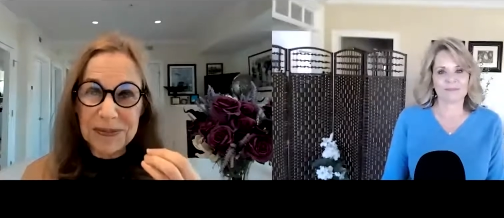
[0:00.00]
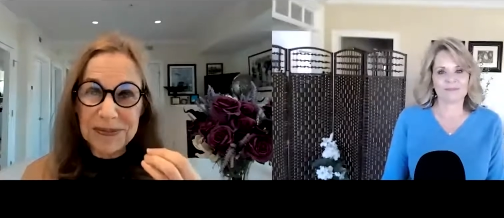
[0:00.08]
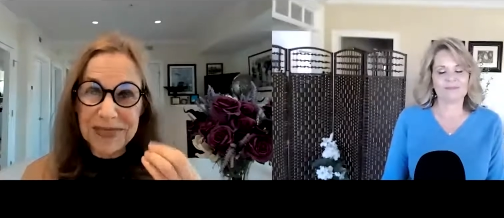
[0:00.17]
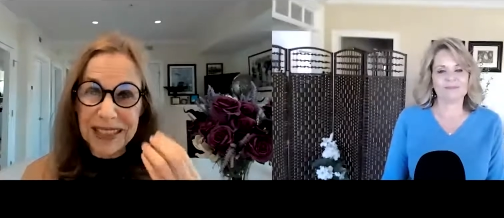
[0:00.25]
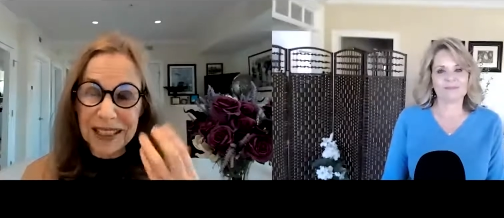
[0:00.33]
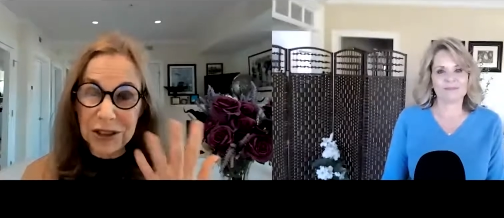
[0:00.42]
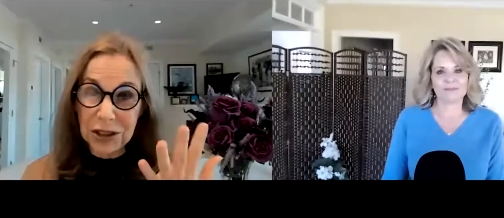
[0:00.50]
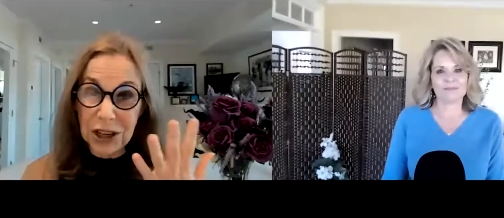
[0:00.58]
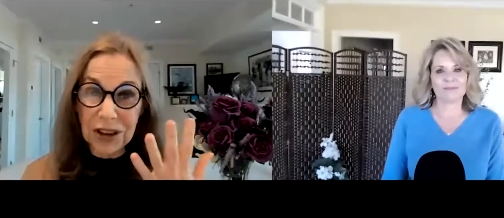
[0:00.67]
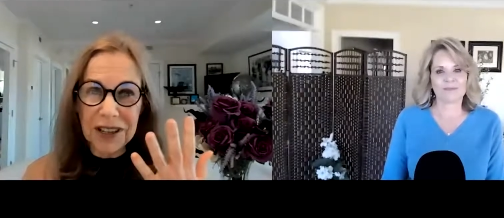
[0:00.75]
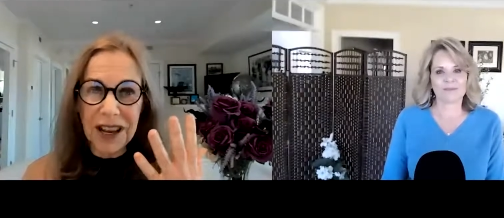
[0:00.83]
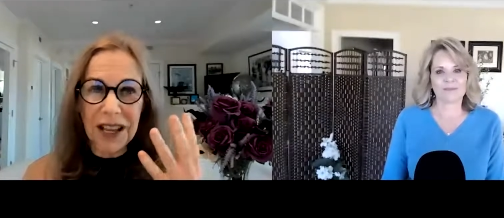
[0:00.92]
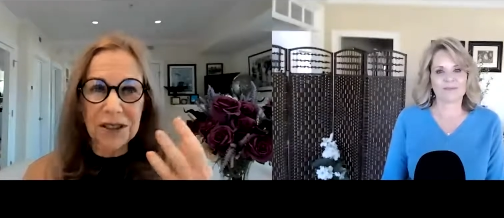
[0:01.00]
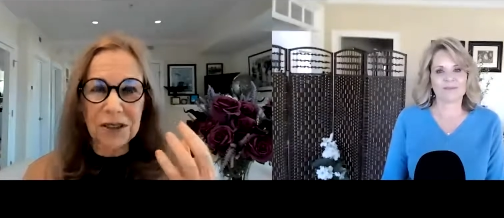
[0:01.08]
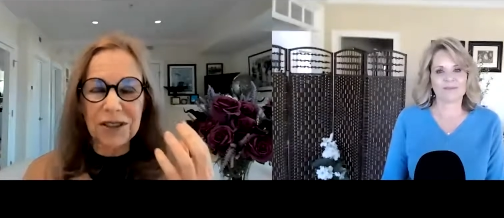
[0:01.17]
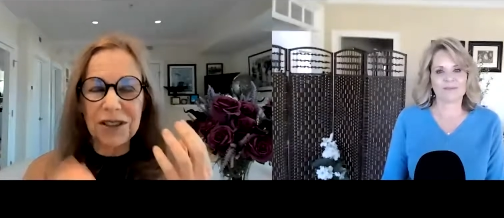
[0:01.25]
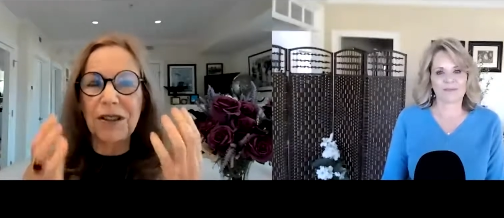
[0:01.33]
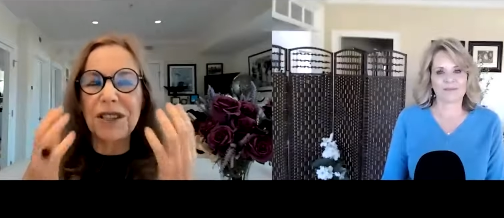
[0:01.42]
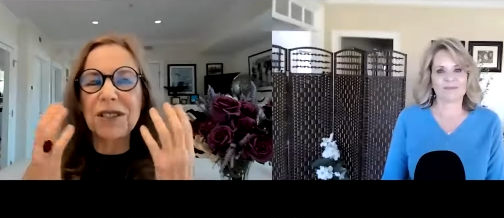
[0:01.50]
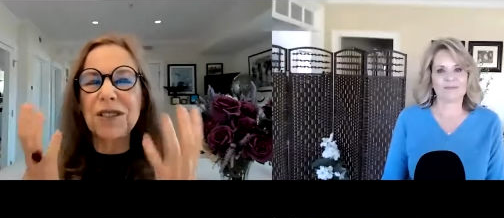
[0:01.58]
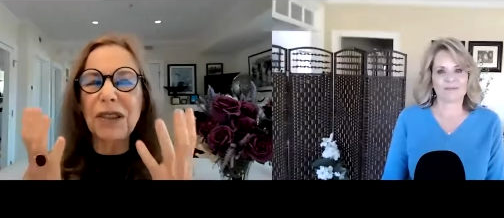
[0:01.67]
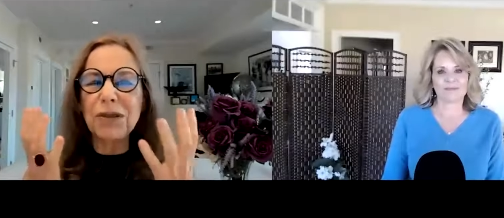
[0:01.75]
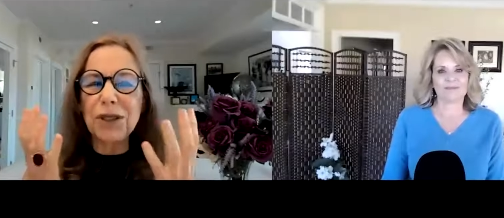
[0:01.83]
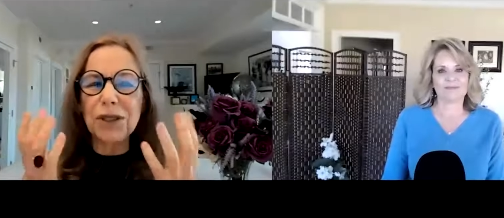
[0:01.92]
Speaker 1: Mm-hmm. Sheraton has, you know, it
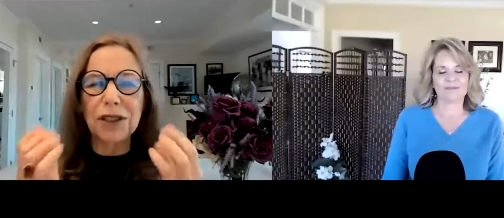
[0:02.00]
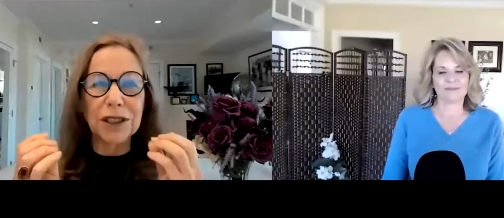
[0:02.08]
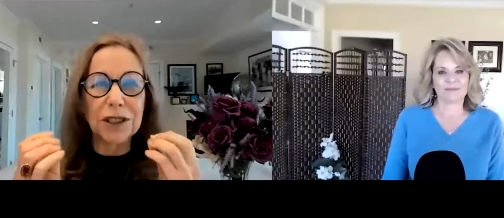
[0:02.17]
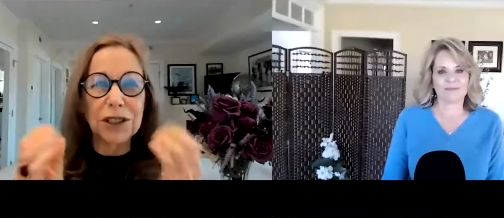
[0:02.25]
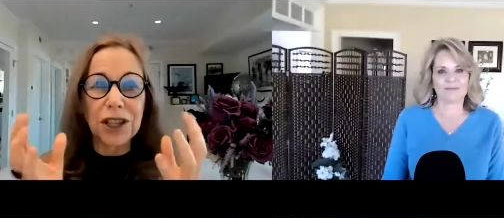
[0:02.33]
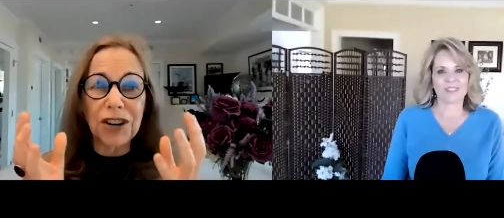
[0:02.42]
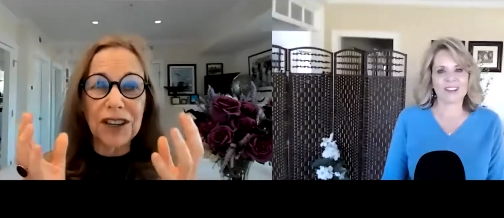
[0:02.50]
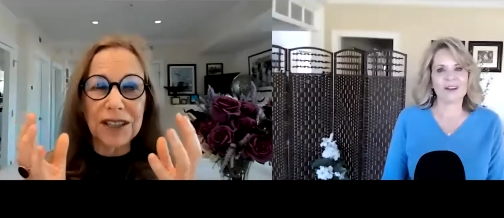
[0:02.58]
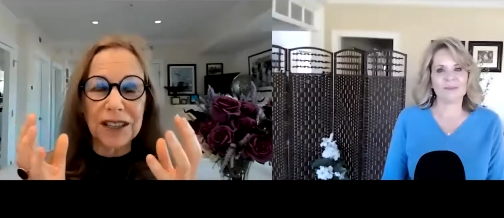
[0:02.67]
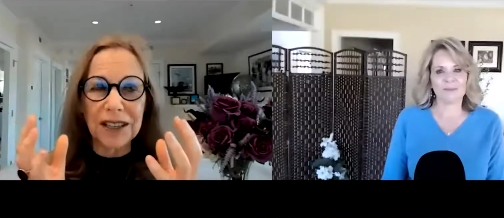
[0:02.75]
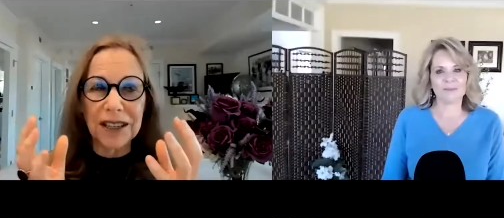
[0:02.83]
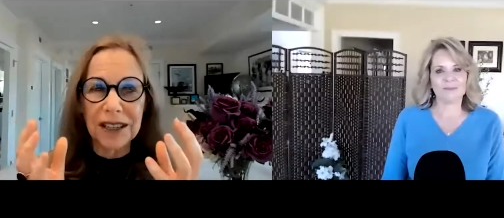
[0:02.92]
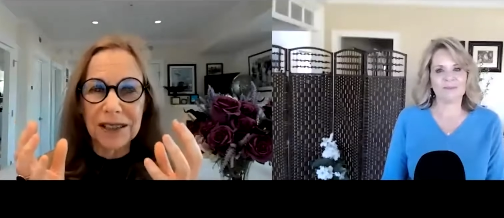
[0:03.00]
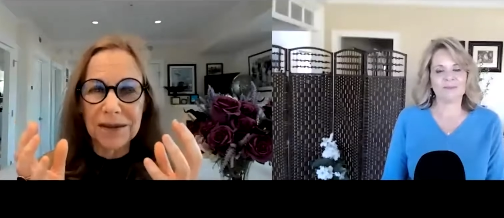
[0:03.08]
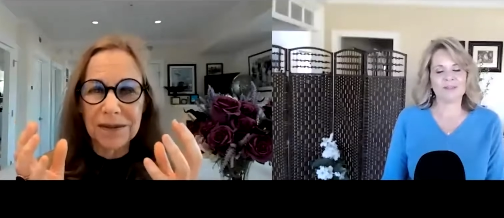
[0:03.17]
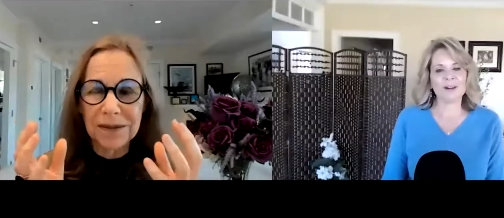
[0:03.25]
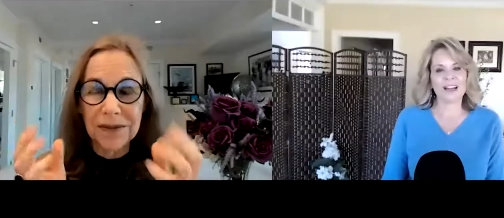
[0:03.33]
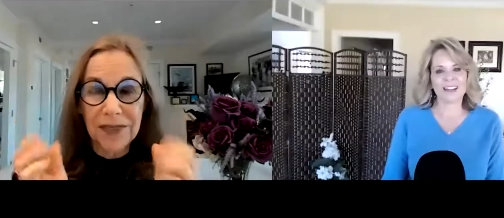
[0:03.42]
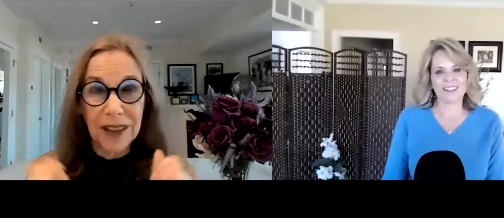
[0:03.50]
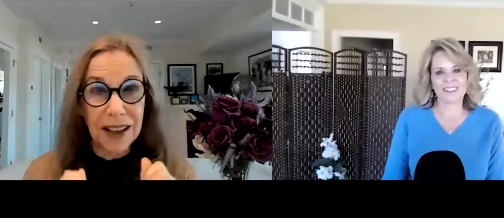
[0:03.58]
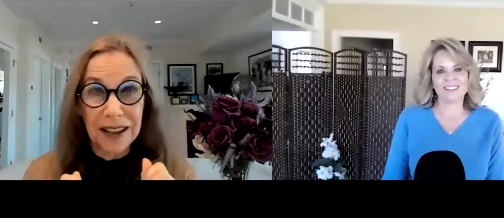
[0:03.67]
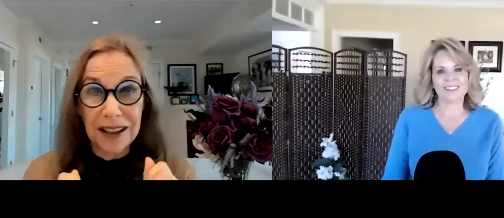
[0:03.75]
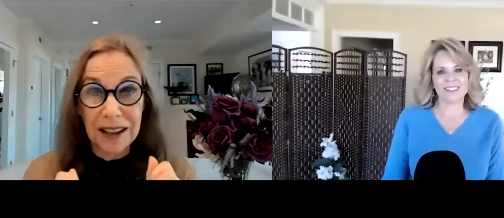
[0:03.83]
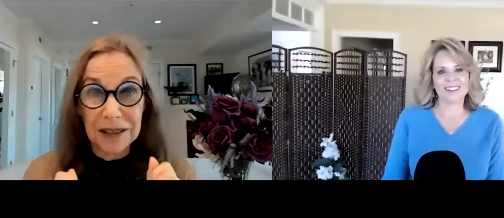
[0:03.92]
sounds good, Sheraton. Right.
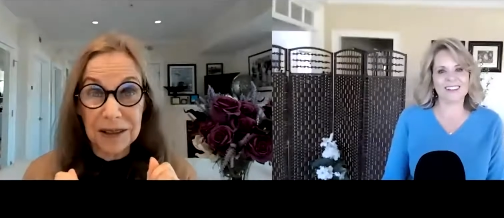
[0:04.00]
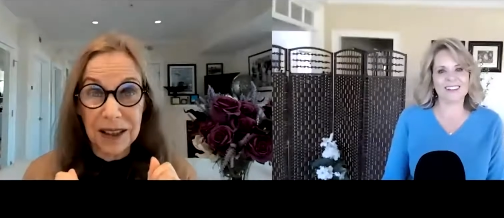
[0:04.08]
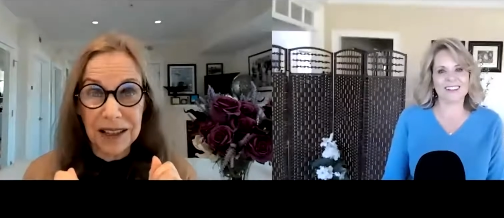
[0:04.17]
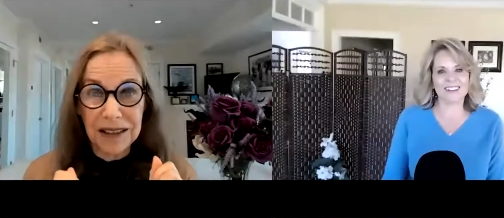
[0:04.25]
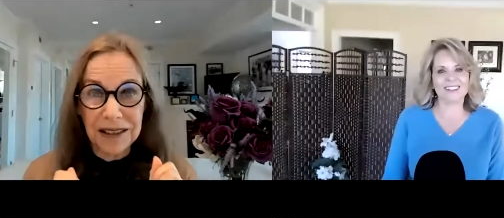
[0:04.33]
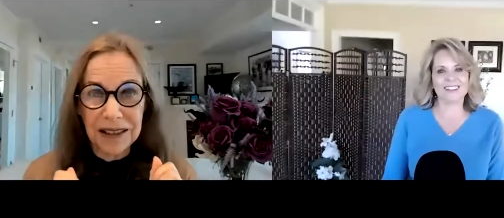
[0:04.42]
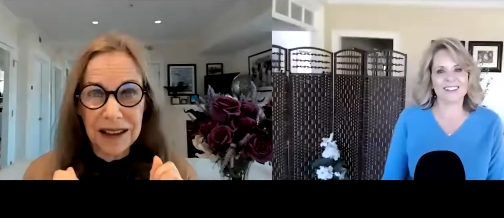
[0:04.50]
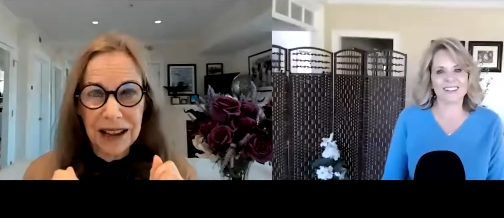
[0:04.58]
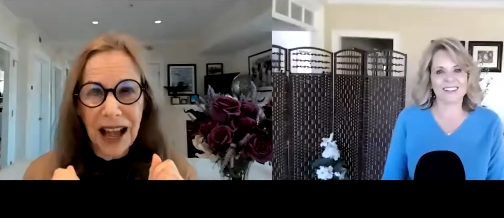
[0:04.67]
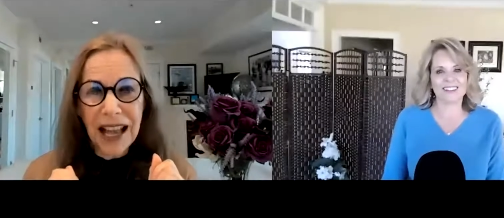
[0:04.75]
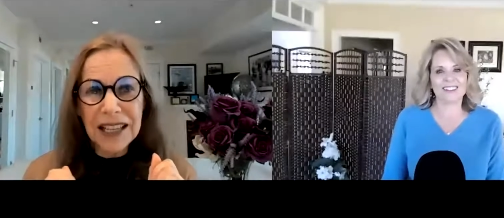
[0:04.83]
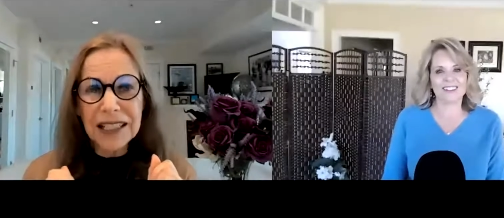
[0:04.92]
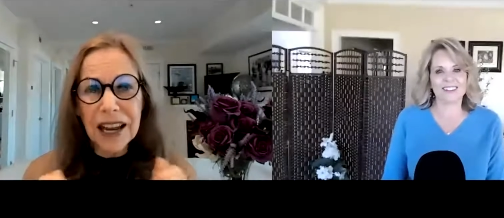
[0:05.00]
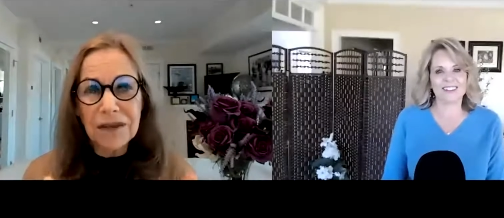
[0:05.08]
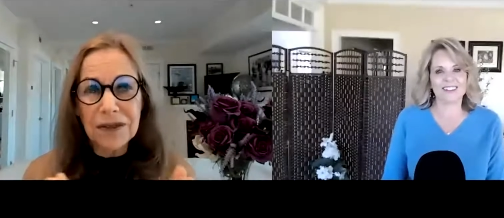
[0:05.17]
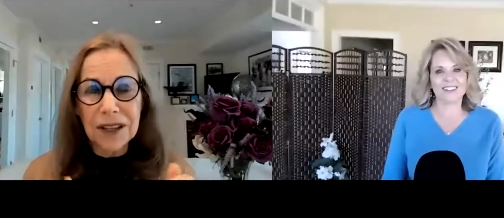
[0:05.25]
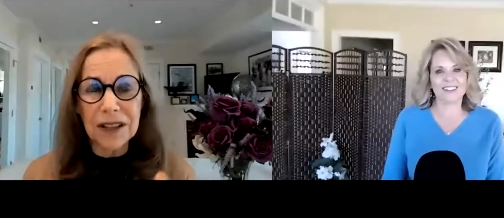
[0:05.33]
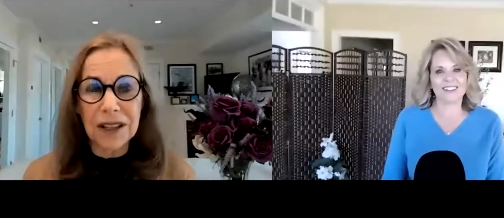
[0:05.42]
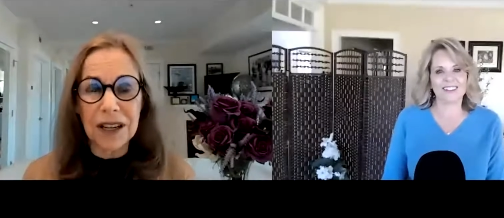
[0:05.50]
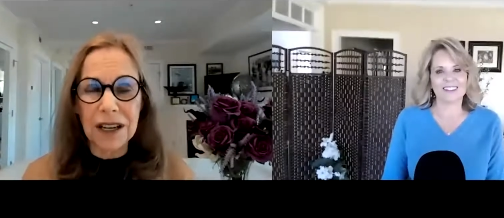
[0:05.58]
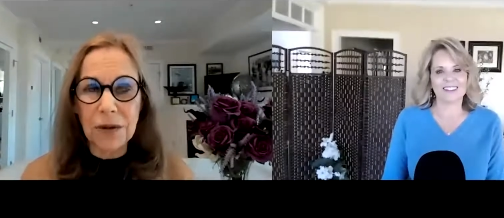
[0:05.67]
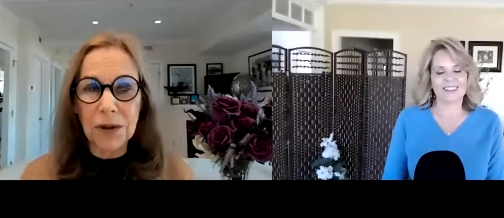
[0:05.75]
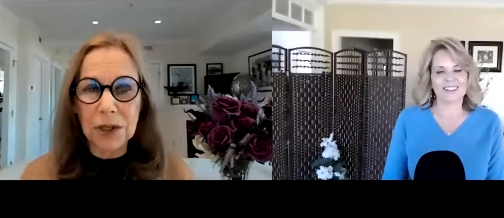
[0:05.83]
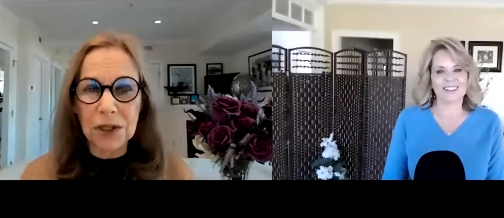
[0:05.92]
Oh, uh, and I loved it that
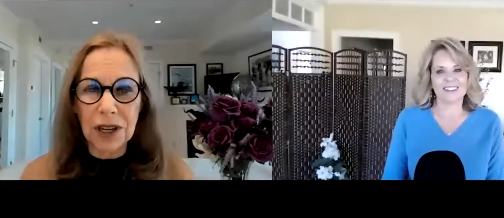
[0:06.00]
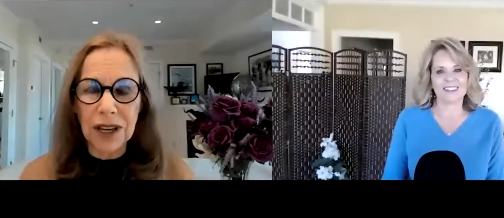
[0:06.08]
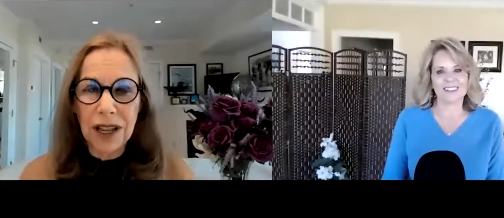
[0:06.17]
he was,